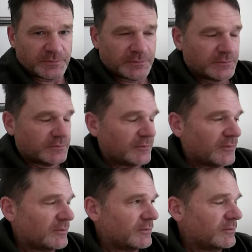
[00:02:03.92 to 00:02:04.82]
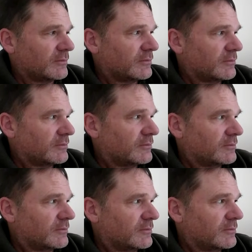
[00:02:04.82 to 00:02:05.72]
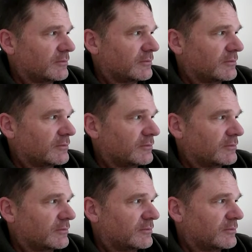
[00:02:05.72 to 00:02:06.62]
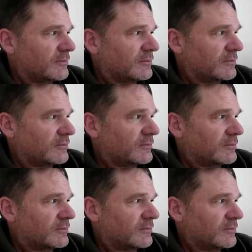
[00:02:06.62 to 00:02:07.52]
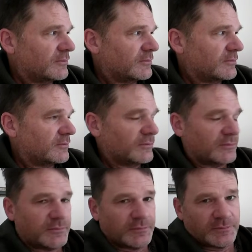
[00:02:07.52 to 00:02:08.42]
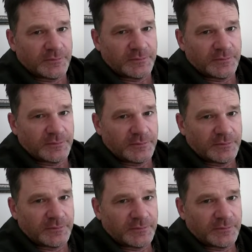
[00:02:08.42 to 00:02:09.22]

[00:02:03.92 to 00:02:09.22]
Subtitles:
Nothing is said.